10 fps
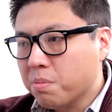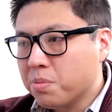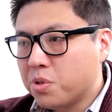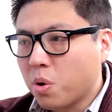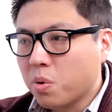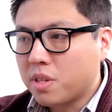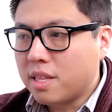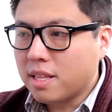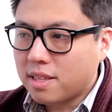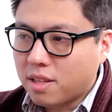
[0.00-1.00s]
So
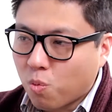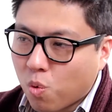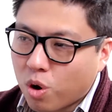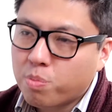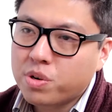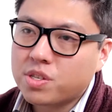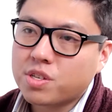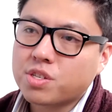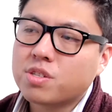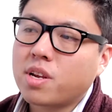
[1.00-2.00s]
the word
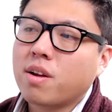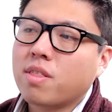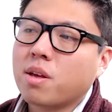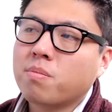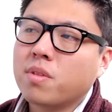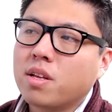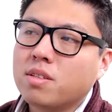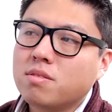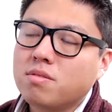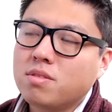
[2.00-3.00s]
precision scared them.
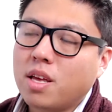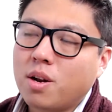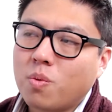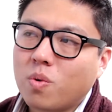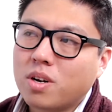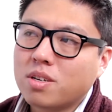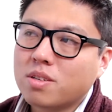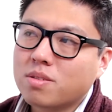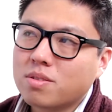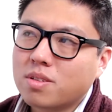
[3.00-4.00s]
They didn't want
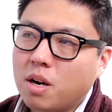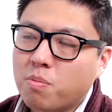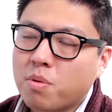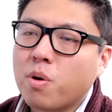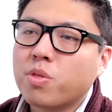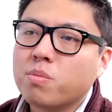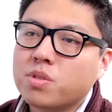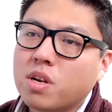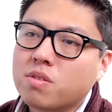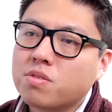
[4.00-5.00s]
to kind of promote
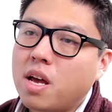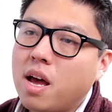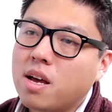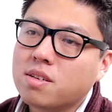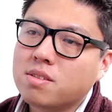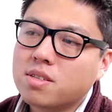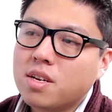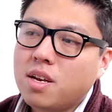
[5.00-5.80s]
themselves as